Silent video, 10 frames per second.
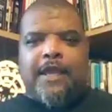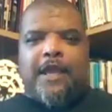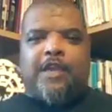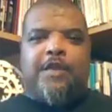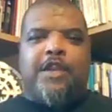
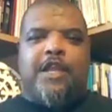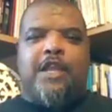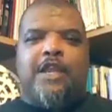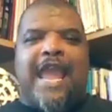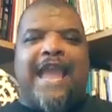
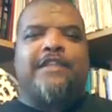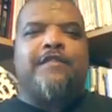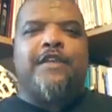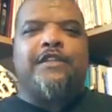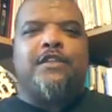community
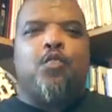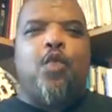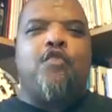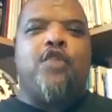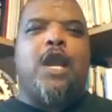activist,
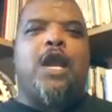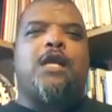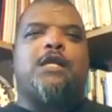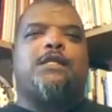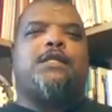warrior,
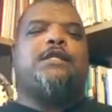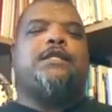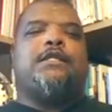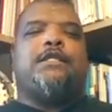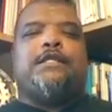
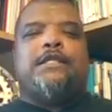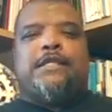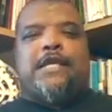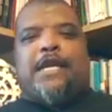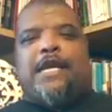
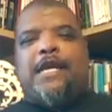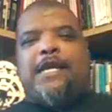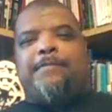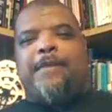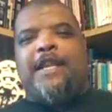
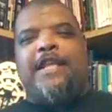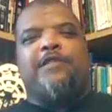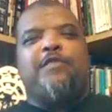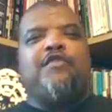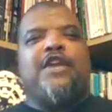an
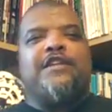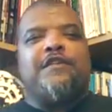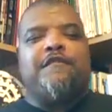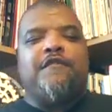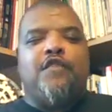
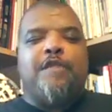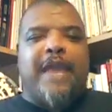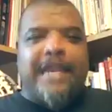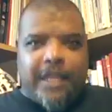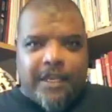inspiration for
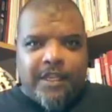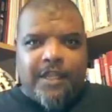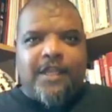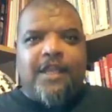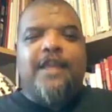rebellion
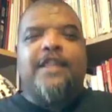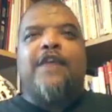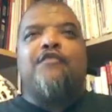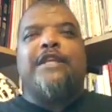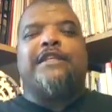
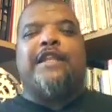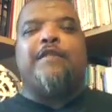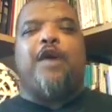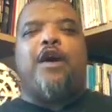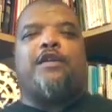that recently
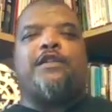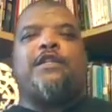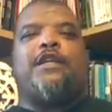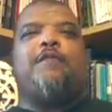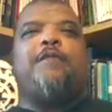
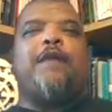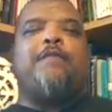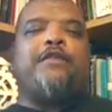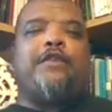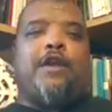passed about a
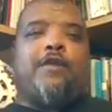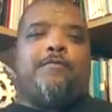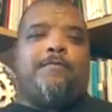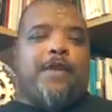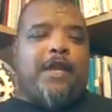month ago.
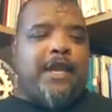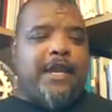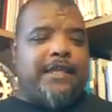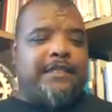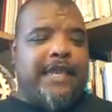
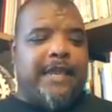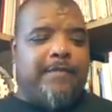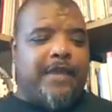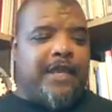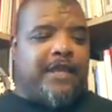His
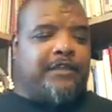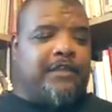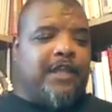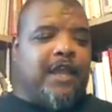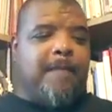name is
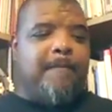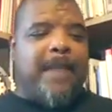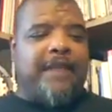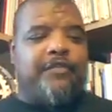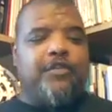
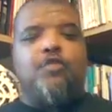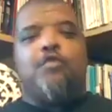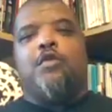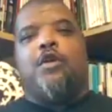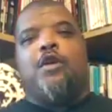Matthew
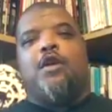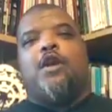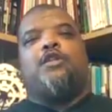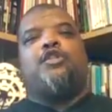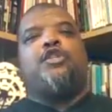
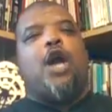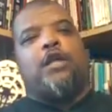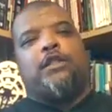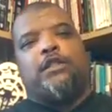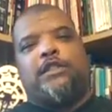
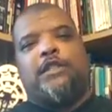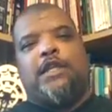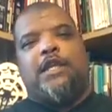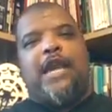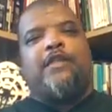Chance,
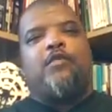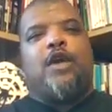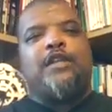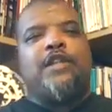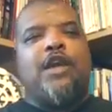
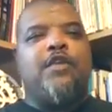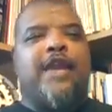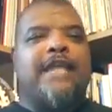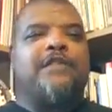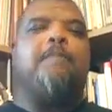otherwise known
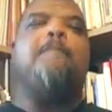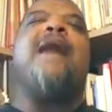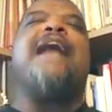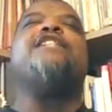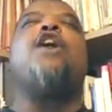as
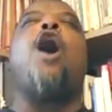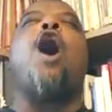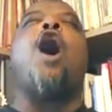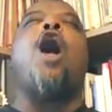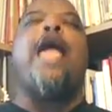
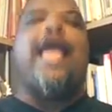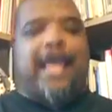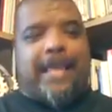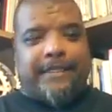Mattoy.